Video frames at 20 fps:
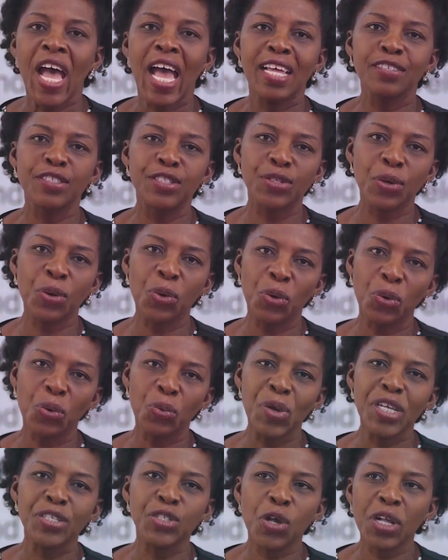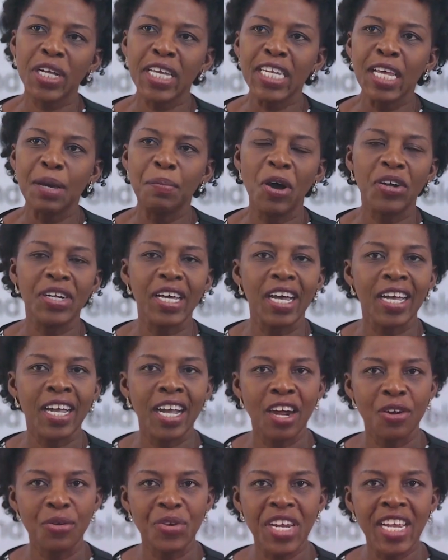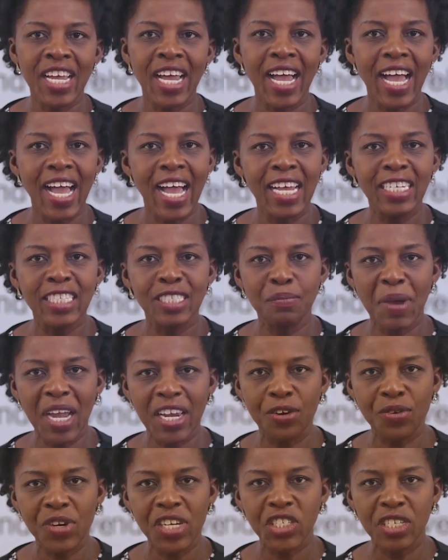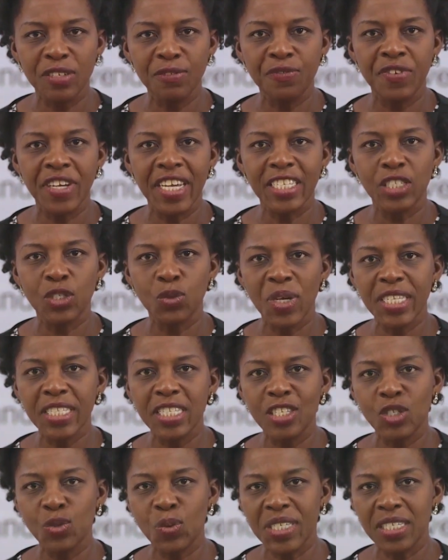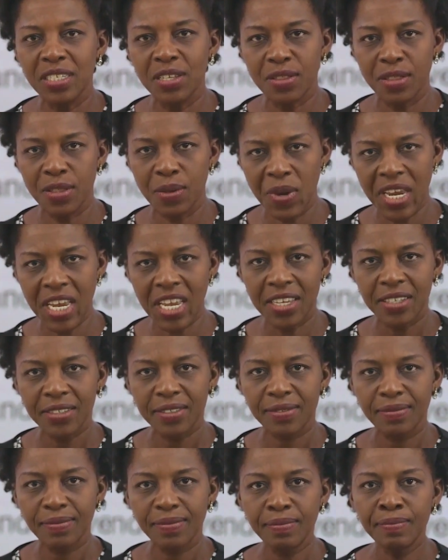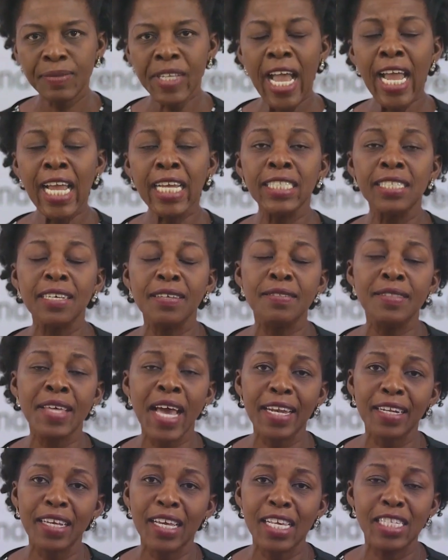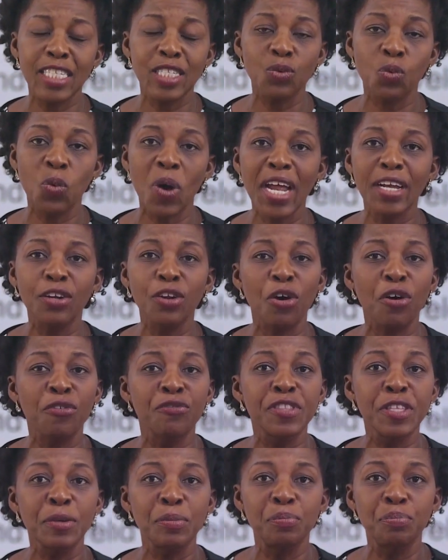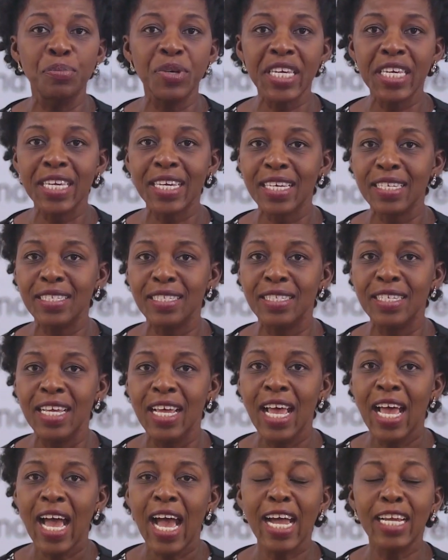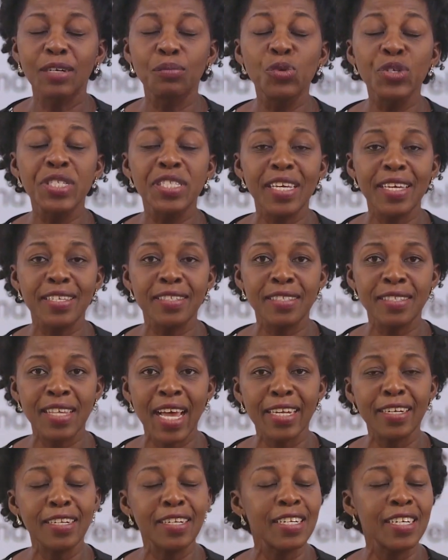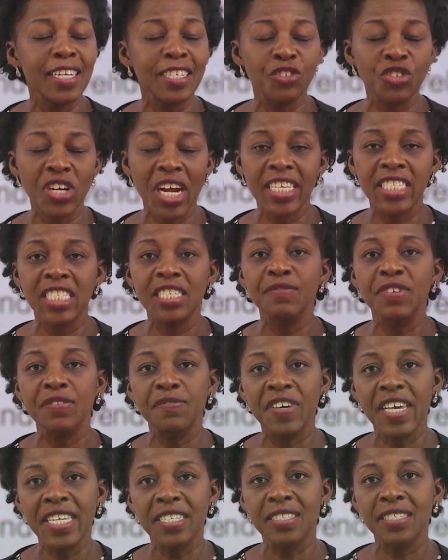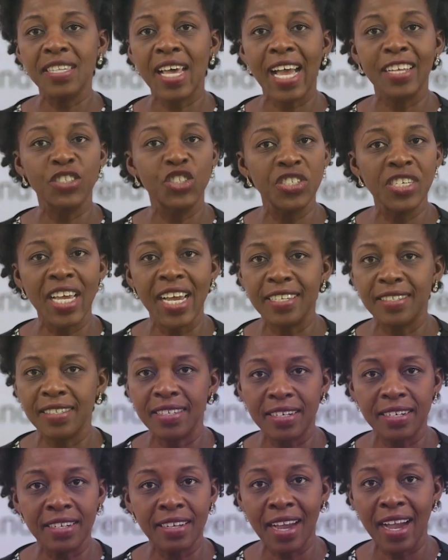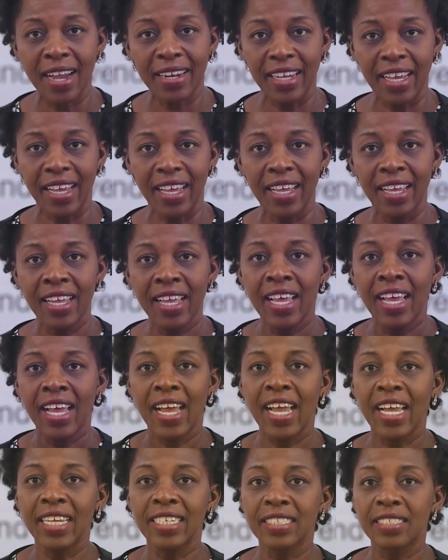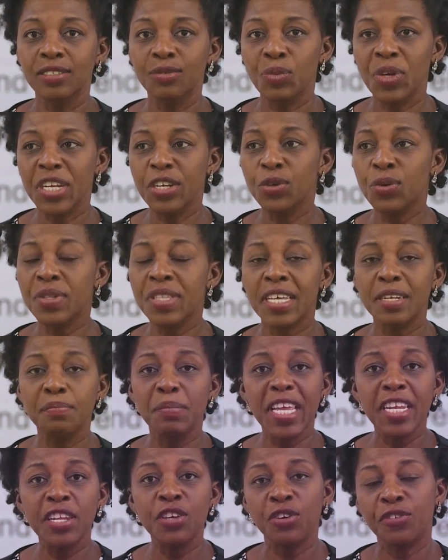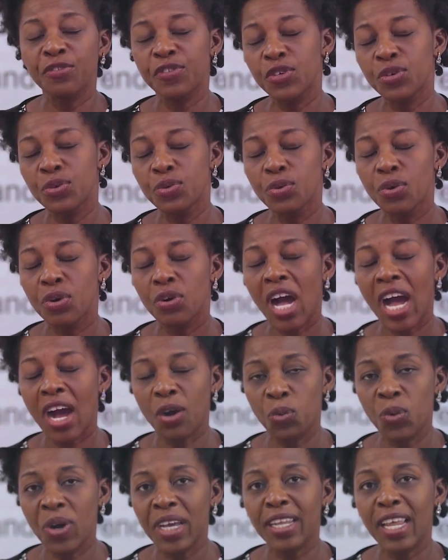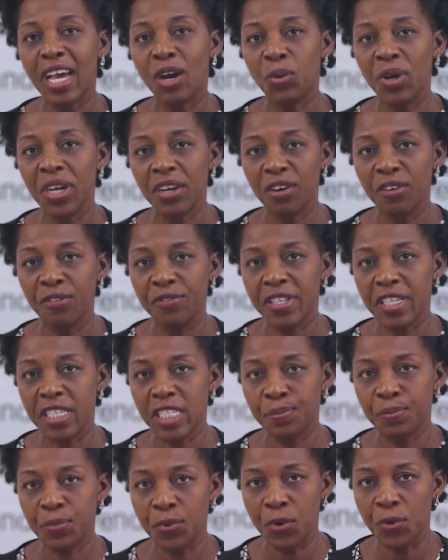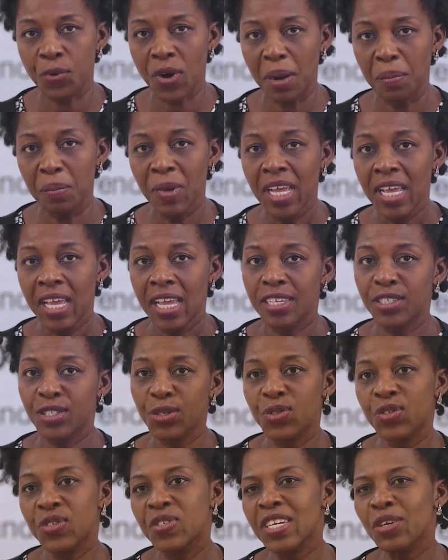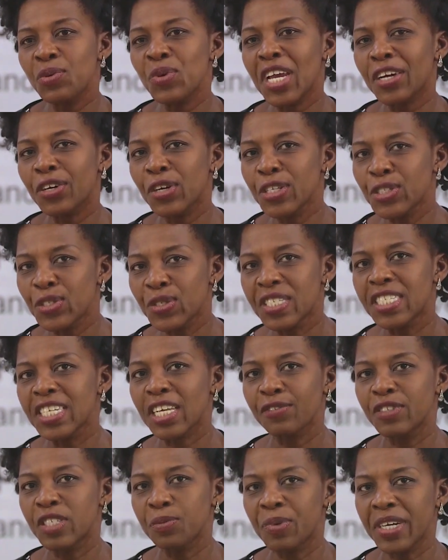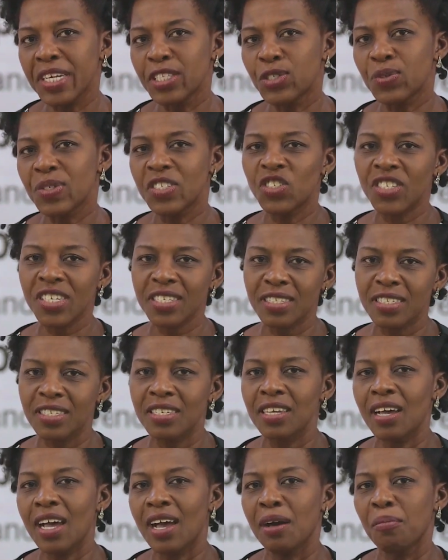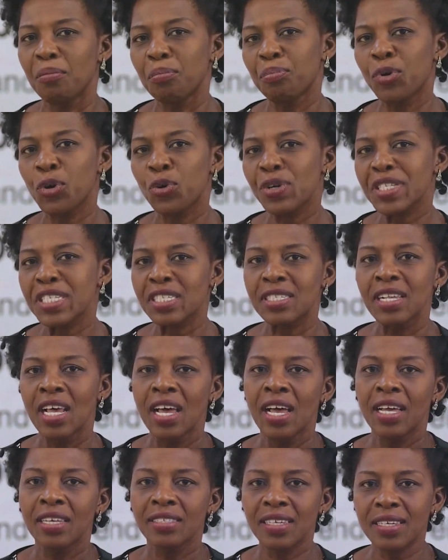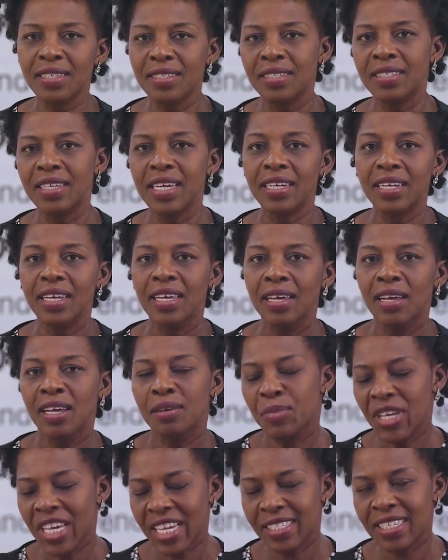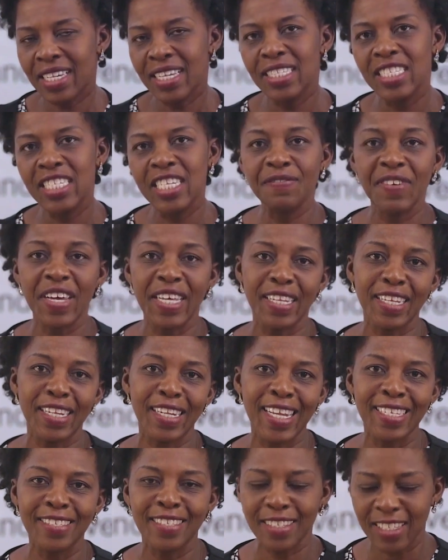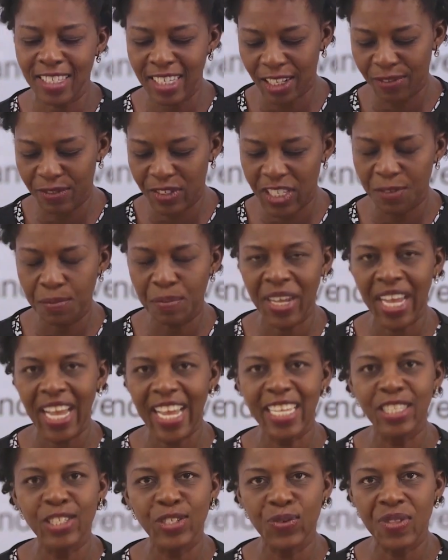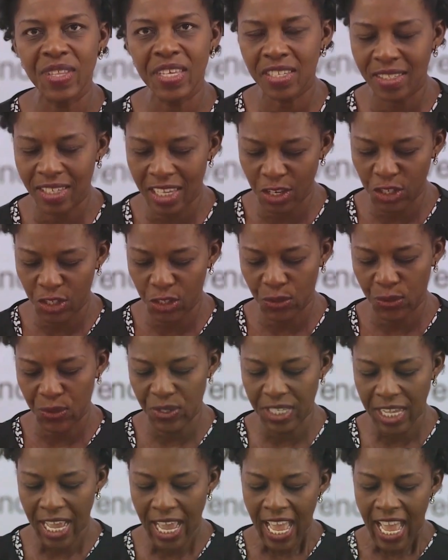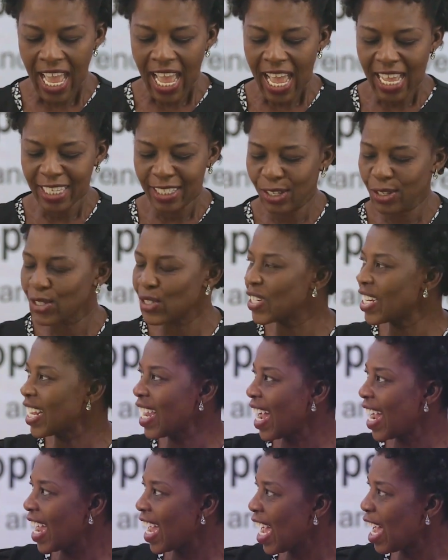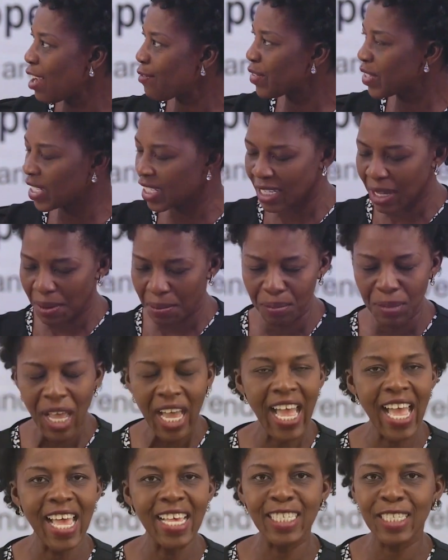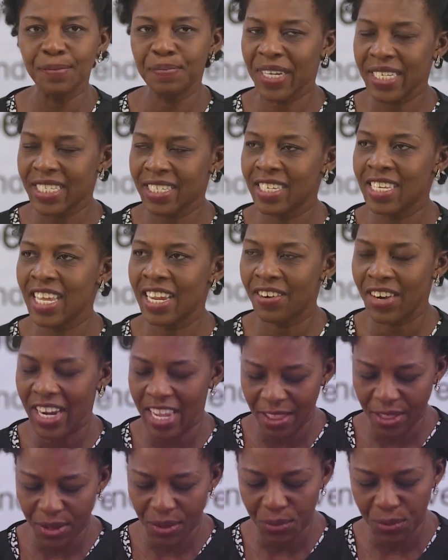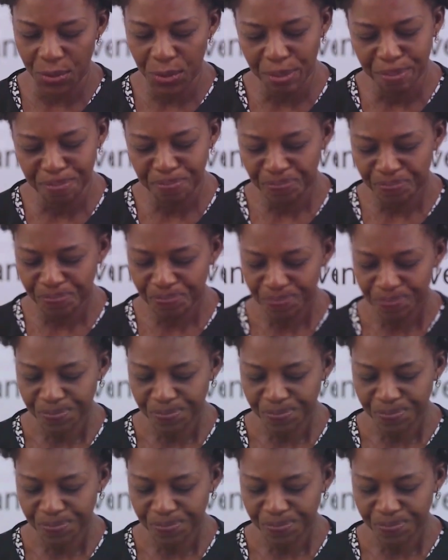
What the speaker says: And so we're talking about our Career and Migration Fair 2023. And that is one of the biggest and most exciting and attractive events at GIZ Ghana. And we know that many of you are well aware of this program. And so today we are going to delve deeper into it. Just pause, just sit, be attentive, and then let's delve deeper into these issues. And so today I have some experts here in the room,